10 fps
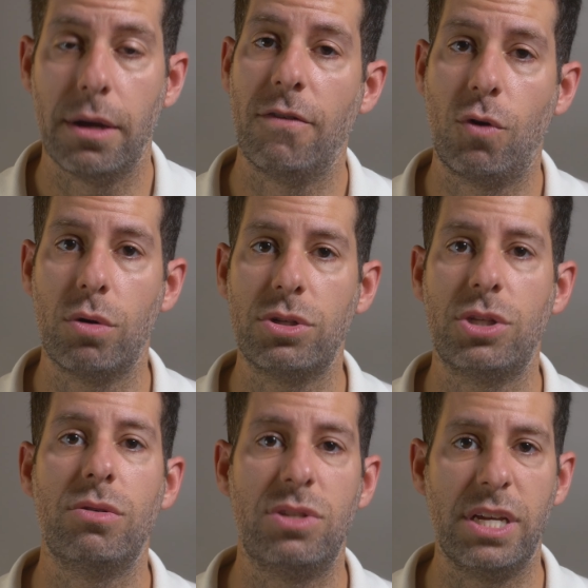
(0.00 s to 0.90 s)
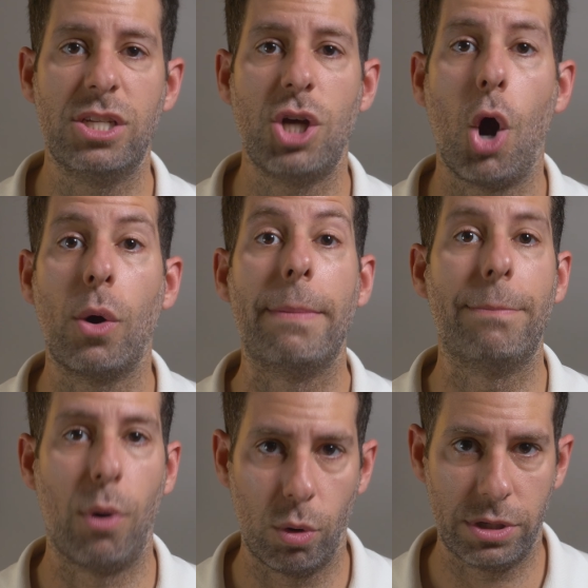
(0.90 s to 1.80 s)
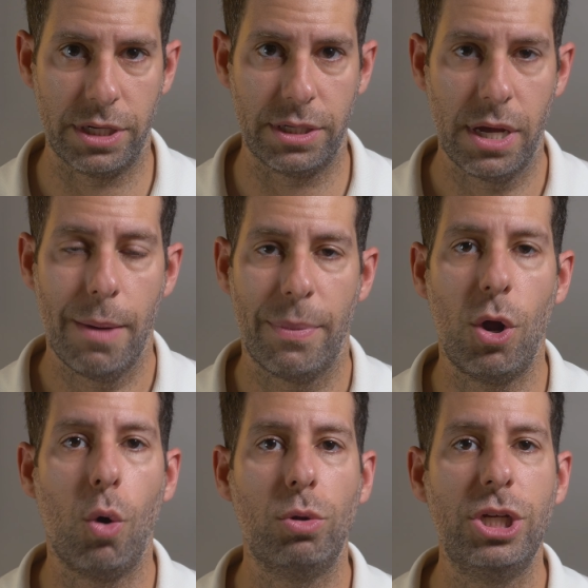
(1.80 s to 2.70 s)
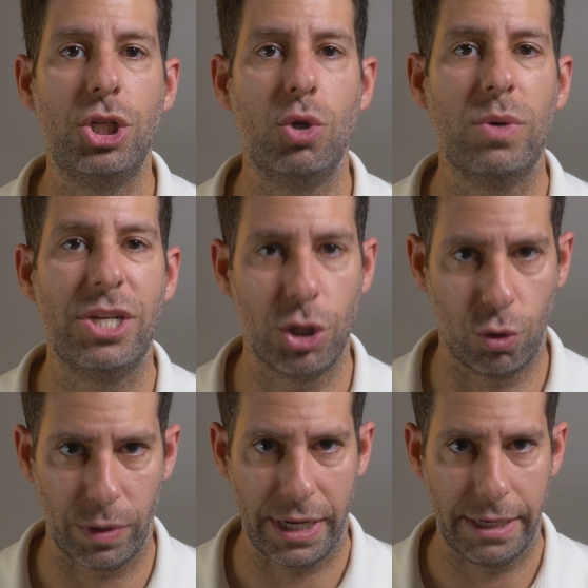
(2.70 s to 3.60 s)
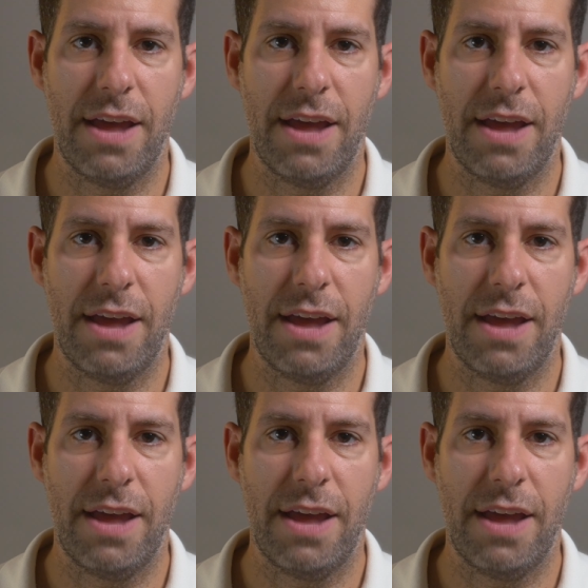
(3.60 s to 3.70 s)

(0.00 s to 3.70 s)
Of course, those things are important, but only to a degree.